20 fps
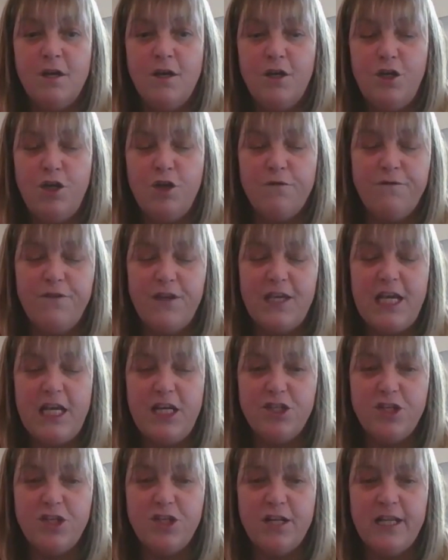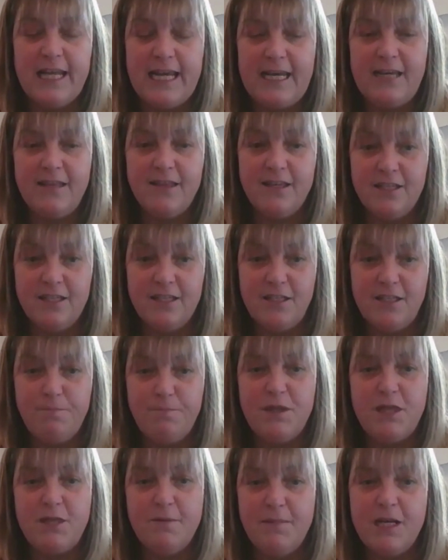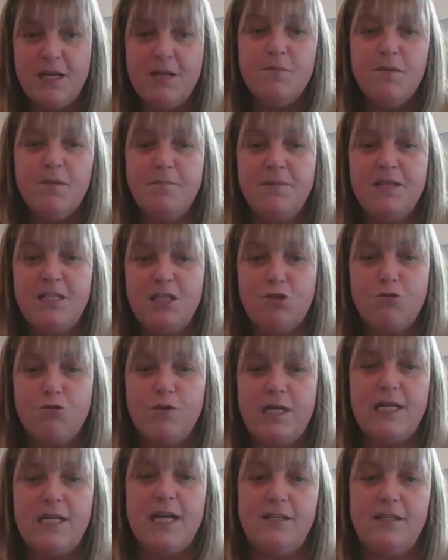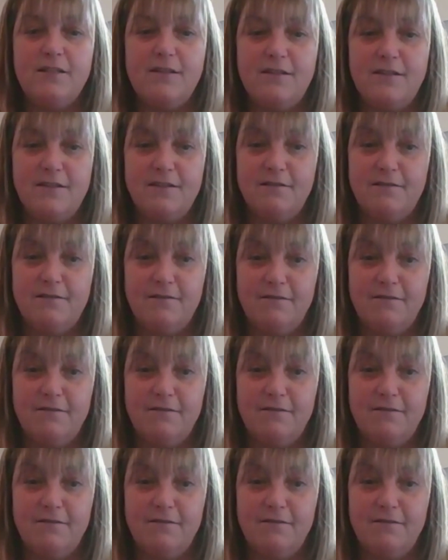your vacation length is, but the minimum is 3 nights.